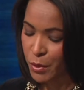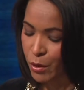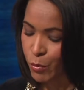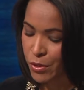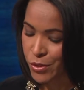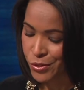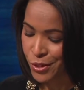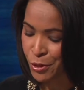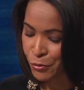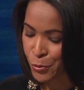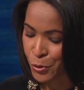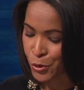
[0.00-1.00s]
And I read this
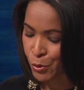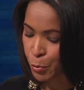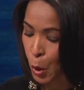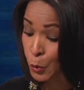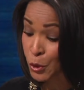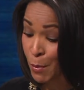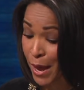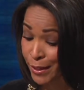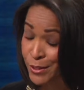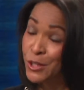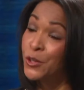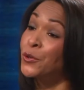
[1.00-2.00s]
interview with you in Post
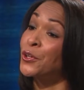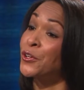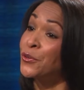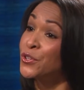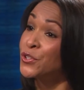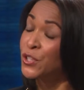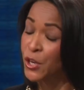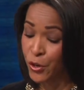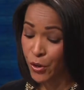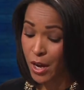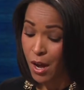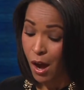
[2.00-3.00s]
Magazine earlier mm this
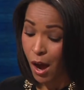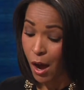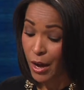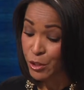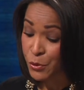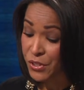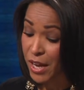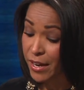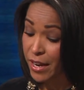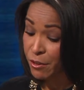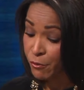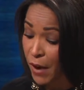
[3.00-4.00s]
year, mm uh, and you
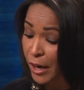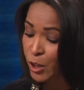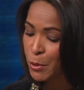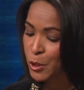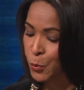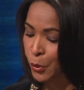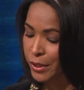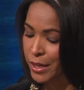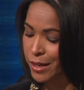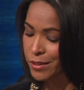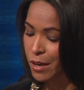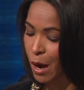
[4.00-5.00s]
said in environments where
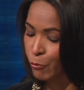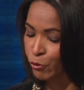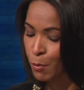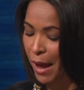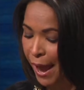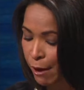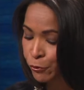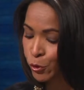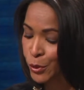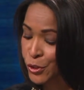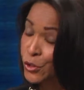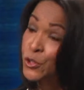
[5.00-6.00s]
kids come from
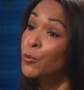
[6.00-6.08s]
affluence and